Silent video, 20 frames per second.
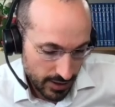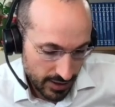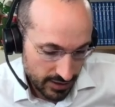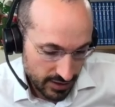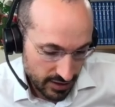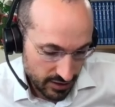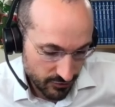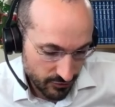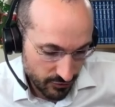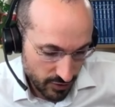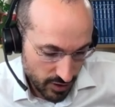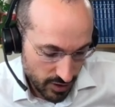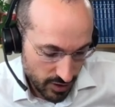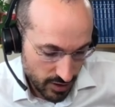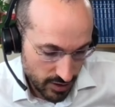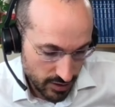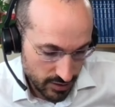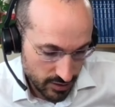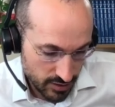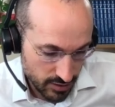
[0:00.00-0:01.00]
And as
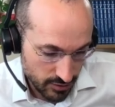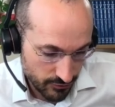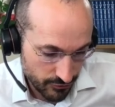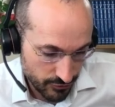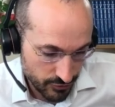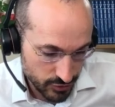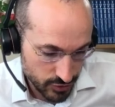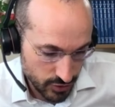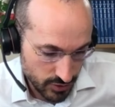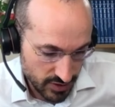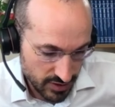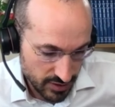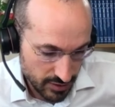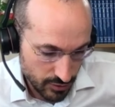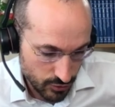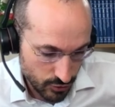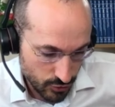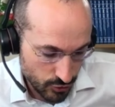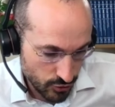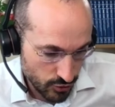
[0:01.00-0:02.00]
far as the future is
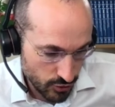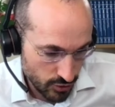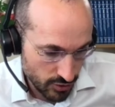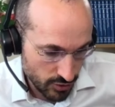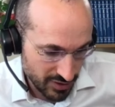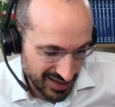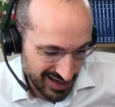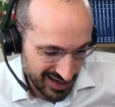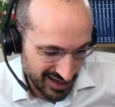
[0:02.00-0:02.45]
concerned,